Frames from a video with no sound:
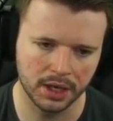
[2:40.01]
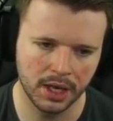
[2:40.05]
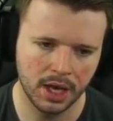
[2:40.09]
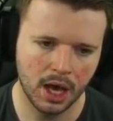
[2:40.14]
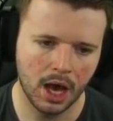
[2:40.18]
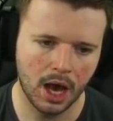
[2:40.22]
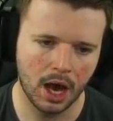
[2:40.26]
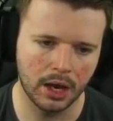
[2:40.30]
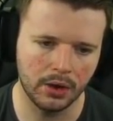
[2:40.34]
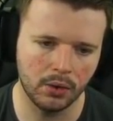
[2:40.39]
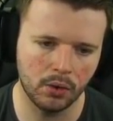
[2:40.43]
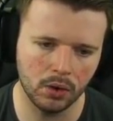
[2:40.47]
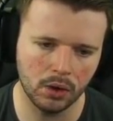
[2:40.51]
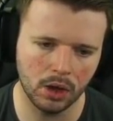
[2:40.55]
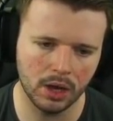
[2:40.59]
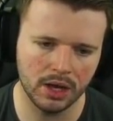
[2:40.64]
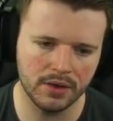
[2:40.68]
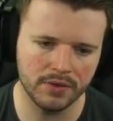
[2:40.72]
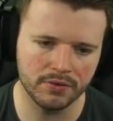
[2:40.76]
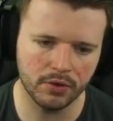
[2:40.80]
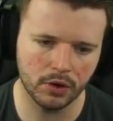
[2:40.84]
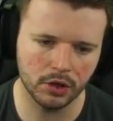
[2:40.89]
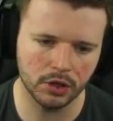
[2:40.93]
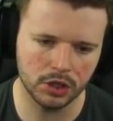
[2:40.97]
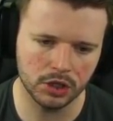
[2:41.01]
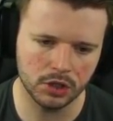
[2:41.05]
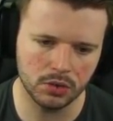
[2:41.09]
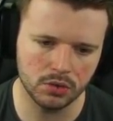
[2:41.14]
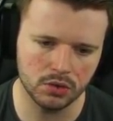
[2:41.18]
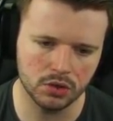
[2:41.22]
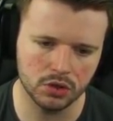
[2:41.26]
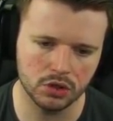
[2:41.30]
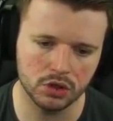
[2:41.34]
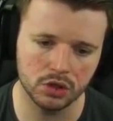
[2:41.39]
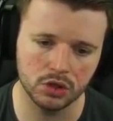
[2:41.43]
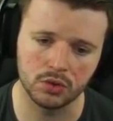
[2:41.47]
And all I invite you to
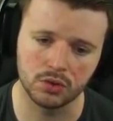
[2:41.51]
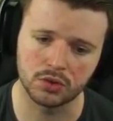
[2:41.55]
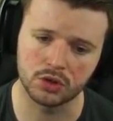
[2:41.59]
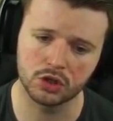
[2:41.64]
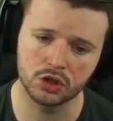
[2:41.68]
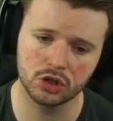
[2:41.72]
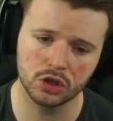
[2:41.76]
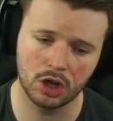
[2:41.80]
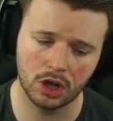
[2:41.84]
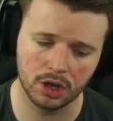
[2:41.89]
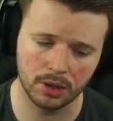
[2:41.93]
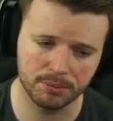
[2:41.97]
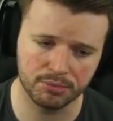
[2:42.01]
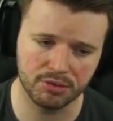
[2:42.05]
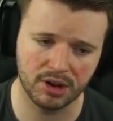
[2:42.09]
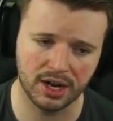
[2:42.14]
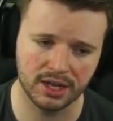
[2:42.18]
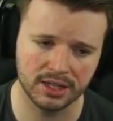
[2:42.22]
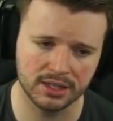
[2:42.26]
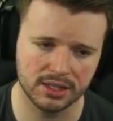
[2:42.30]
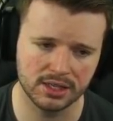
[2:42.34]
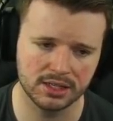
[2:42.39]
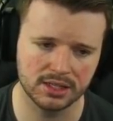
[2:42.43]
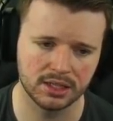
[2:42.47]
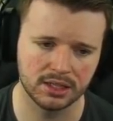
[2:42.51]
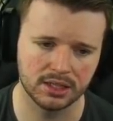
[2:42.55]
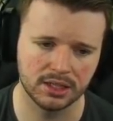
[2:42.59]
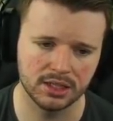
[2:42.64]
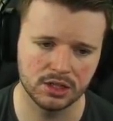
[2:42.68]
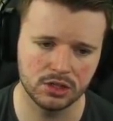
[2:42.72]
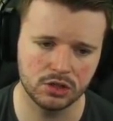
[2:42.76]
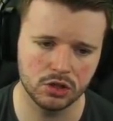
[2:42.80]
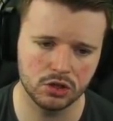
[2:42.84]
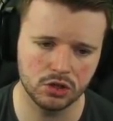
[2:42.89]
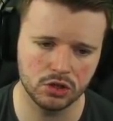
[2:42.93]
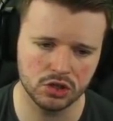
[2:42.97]
do to start practicing is to
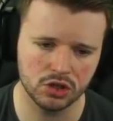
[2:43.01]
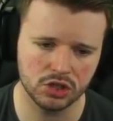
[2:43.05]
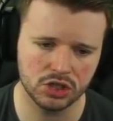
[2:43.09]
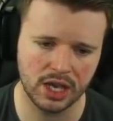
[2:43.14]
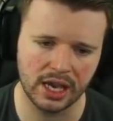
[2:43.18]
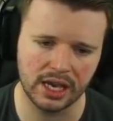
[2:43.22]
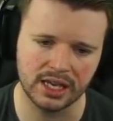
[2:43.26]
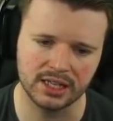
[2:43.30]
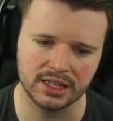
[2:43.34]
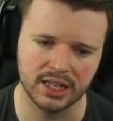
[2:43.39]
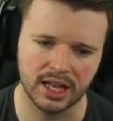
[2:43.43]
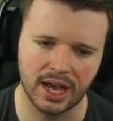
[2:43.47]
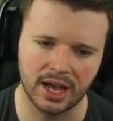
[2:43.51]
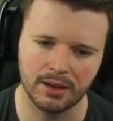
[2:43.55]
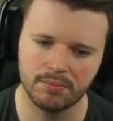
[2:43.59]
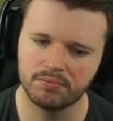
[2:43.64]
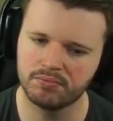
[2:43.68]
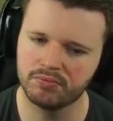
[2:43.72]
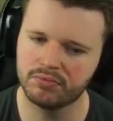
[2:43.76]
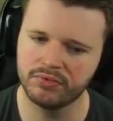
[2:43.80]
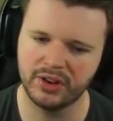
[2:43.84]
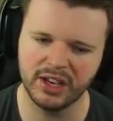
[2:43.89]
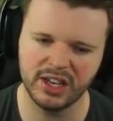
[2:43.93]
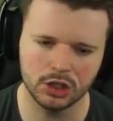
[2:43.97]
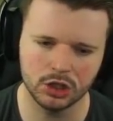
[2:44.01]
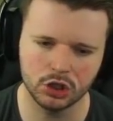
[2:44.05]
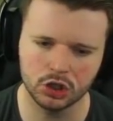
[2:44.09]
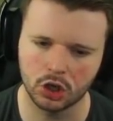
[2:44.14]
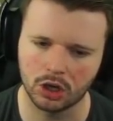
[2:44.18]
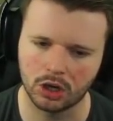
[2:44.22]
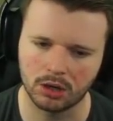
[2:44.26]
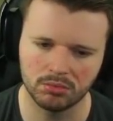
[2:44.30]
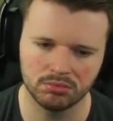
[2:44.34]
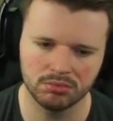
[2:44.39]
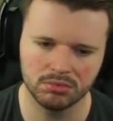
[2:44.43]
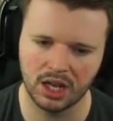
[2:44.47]
just take that fake shot,
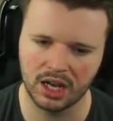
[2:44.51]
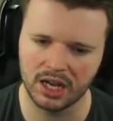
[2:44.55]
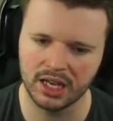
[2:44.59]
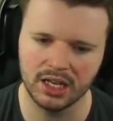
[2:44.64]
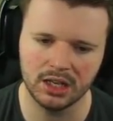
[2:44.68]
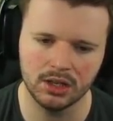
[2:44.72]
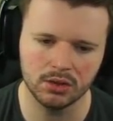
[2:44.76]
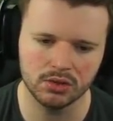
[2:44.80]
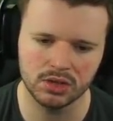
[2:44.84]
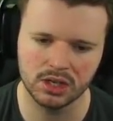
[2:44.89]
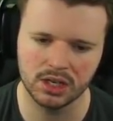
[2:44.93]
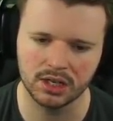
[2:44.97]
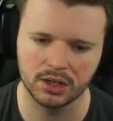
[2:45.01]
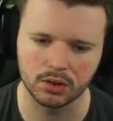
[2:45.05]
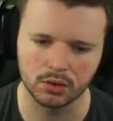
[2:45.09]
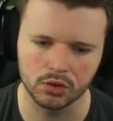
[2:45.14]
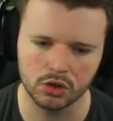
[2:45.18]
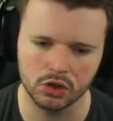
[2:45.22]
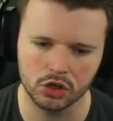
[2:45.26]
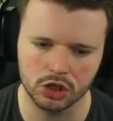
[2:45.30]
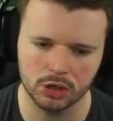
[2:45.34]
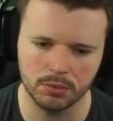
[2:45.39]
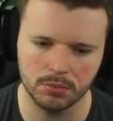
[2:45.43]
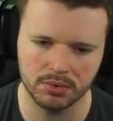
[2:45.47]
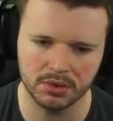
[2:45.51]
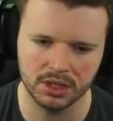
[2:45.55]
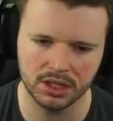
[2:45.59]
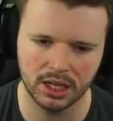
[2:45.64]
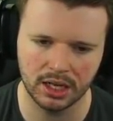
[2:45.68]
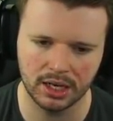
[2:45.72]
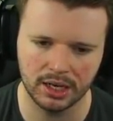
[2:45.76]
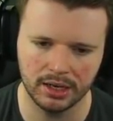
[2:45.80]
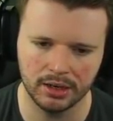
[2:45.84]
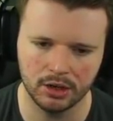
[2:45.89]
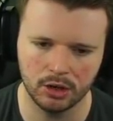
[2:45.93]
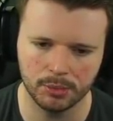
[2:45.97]
that heel to heel, just something that
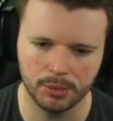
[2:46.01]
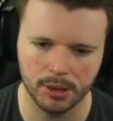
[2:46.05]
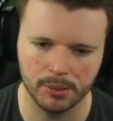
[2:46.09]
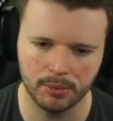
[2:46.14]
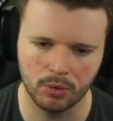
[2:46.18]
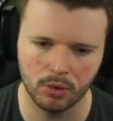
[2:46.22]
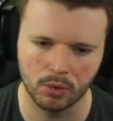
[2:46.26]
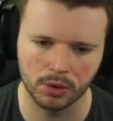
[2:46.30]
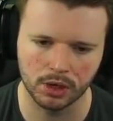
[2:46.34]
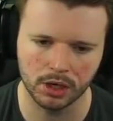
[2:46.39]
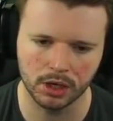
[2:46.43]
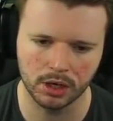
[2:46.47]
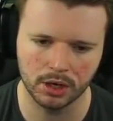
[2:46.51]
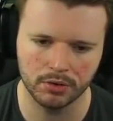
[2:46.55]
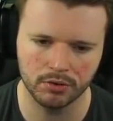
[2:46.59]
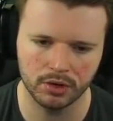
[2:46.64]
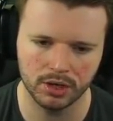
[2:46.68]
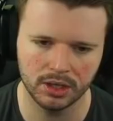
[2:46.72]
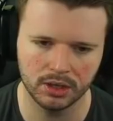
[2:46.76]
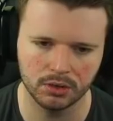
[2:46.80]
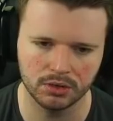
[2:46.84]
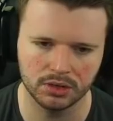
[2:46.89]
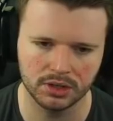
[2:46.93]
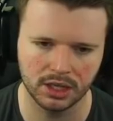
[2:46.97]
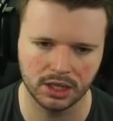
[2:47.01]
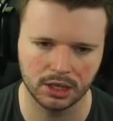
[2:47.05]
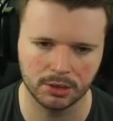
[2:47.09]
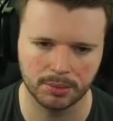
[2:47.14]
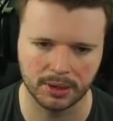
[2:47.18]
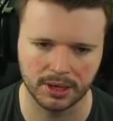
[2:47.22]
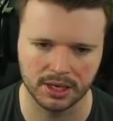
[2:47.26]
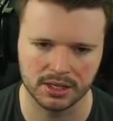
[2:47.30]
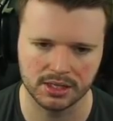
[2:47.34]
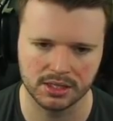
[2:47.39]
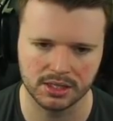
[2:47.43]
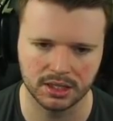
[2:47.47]
little bit more. We're going to go for a little dink
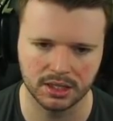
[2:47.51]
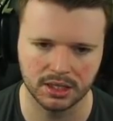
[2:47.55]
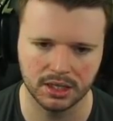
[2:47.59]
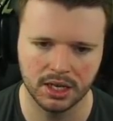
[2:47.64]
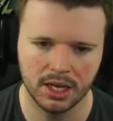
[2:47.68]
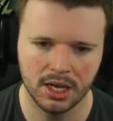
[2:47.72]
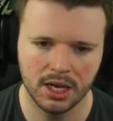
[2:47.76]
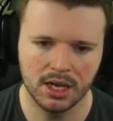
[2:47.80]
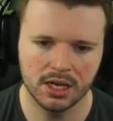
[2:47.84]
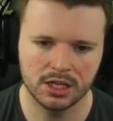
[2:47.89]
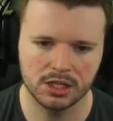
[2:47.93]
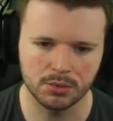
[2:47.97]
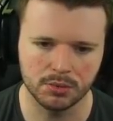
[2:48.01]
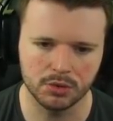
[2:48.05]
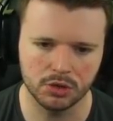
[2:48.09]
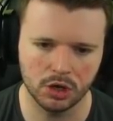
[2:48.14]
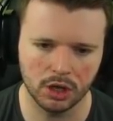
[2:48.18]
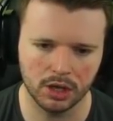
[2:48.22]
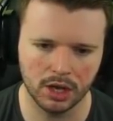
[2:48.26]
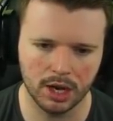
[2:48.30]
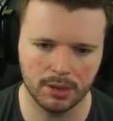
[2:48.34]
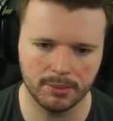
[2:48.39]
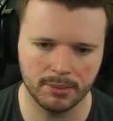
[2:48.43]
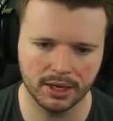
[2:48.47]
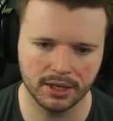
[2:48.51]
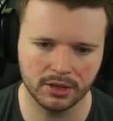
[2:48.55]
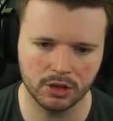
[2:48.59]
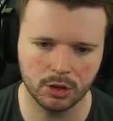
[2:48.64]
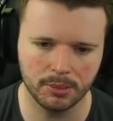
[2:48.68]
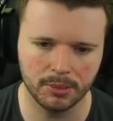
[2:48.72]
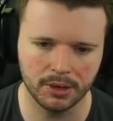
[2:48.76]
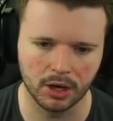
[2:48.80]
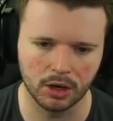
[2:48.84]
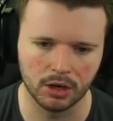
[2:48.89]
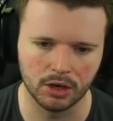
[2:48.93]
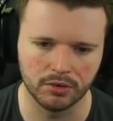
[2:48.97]
pass here. So we've got that man coming
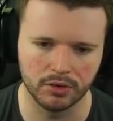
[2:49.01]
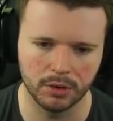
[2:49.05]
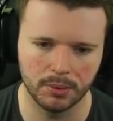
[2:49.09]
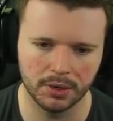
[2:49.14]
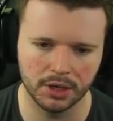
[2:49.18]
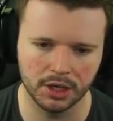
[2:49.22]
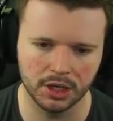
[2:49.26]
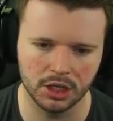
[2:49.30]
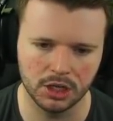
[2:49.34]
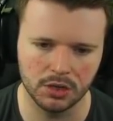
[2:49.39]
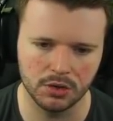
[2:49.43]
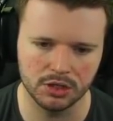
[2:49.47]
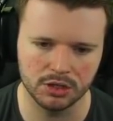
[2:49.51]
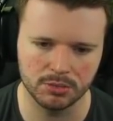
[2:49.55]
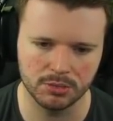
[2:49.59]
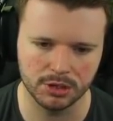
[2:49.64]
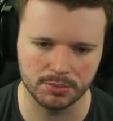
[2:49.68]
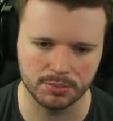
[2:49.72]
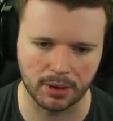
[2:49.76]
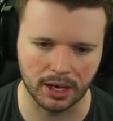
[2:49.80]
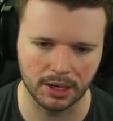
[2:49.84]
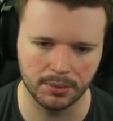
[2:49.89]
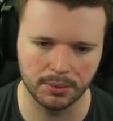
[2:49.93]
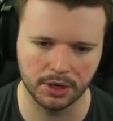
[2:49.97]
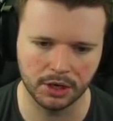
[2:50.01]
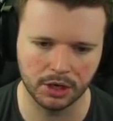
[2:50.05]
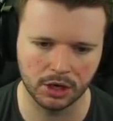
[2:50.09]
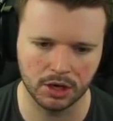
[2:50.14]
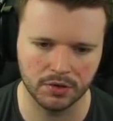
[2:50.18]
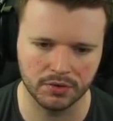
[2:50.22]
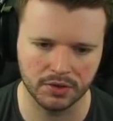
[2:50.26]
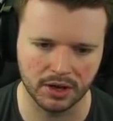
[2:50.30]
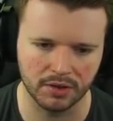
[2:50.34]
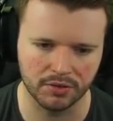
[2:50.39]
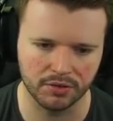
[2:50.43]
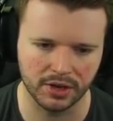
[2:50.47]
over. We're going to use him as bait. We're going to go for
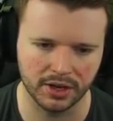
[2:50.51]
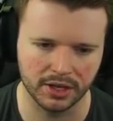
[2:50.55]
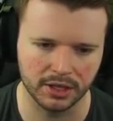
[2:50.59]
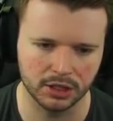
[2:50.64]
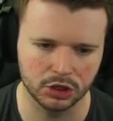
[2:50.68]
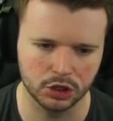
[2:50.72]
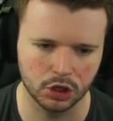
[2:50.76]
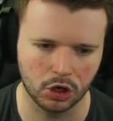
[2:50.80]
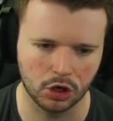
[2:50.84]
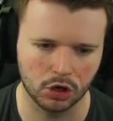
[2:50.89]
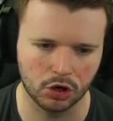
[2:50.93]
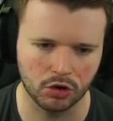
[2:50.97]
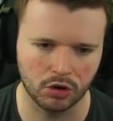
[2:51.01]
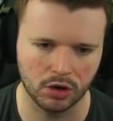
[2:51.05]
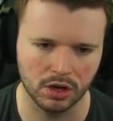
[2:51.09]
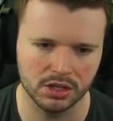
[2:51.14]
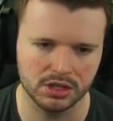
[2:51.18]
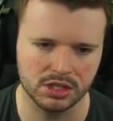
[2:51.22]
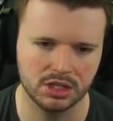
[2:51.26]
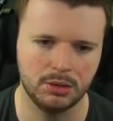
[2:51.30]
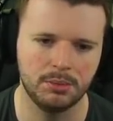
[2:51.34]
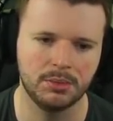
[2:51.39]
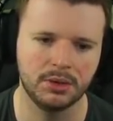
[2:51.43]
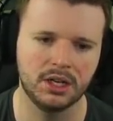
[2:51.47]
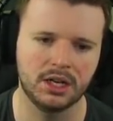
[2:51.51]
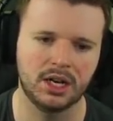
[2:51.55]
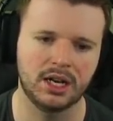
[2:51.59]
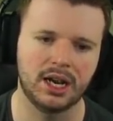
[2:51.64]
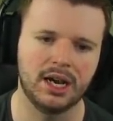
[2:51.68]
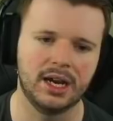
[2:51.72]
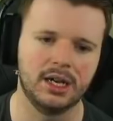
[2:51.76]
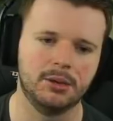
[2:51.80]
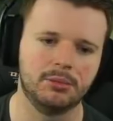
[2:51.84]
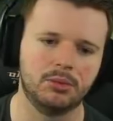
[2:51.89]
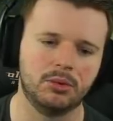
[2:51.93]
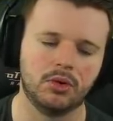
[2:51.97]
that fake shot across, and then we're going to lay the
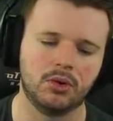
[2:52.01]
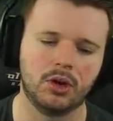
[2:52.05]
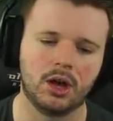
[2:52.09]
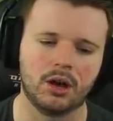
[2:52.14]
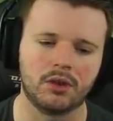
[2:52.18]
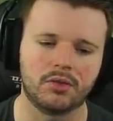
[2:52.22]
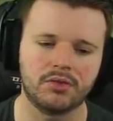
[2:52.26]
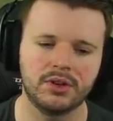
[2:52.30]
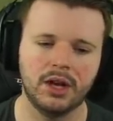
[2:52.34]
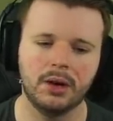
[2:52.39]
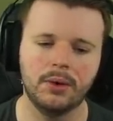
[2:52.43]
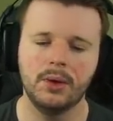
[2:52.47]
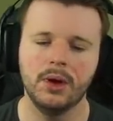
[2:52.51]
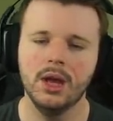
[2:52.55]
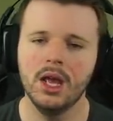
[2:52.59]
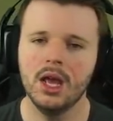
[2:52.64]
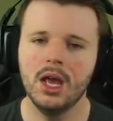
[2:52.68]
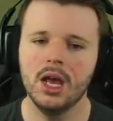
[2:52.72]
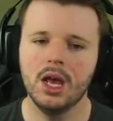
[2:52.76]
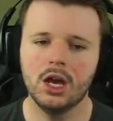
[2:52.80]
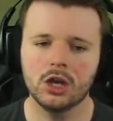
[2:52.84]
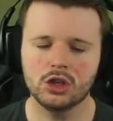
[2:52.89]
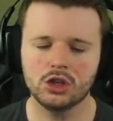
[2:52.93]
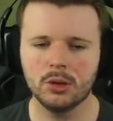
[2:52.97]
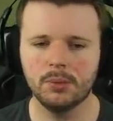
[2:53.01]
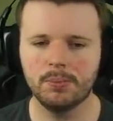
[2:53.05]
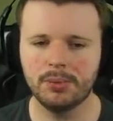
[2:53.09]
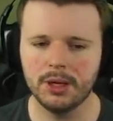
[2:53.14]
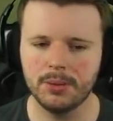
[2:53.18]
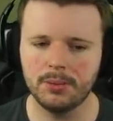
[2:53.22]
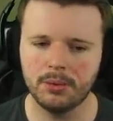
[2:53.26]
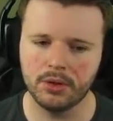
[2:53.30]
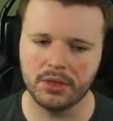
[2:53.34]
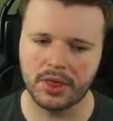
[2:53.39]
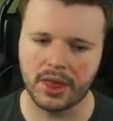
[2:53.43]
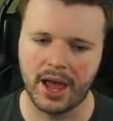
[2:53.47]
ball off. Now, some people
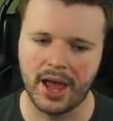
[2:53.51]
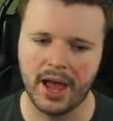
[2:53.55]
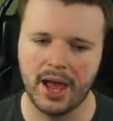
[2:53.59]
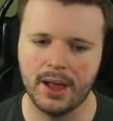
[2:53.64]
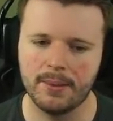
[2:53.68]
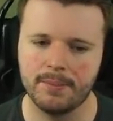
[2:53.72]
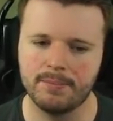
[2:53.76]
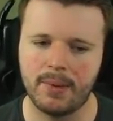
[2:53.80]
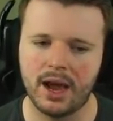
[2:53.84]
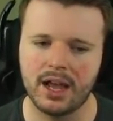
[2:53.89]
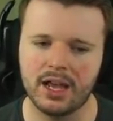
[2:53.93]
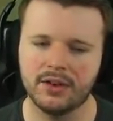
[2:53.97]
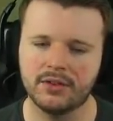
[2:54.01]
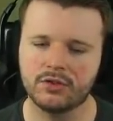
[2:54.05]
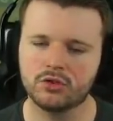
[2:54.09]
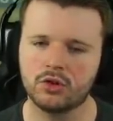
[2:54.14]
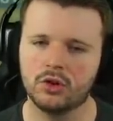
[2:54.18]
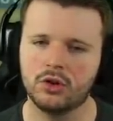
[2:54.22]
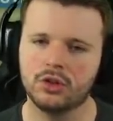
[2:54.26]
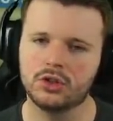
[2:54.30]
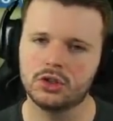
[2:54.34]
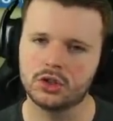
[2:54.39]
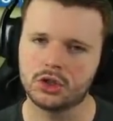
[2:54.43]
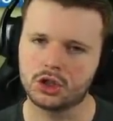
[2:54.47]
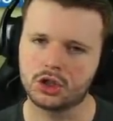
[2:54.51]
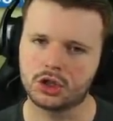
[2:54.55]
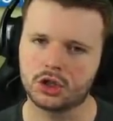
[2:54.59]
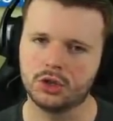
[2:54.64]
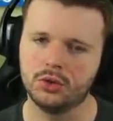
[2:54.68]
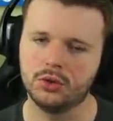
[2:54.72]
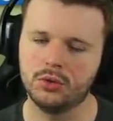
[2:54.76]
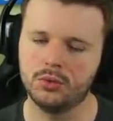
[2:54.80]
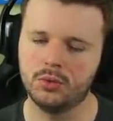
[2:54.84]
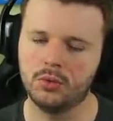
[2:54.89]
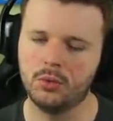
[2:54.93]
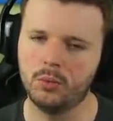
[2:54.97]
there may have tried to shoot
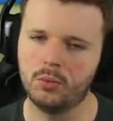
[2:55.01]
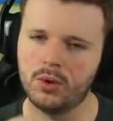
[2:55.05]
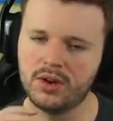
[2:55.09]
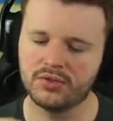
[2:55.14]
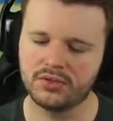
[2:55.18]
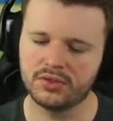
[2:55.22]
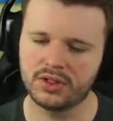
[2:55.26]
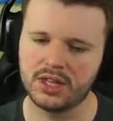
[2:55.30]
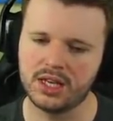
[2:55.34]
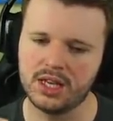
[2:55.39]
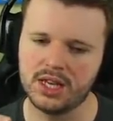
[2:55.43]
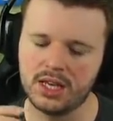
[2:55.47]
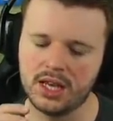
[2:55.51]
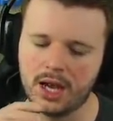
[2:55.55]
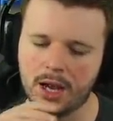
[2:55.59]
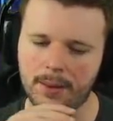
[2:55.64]
with the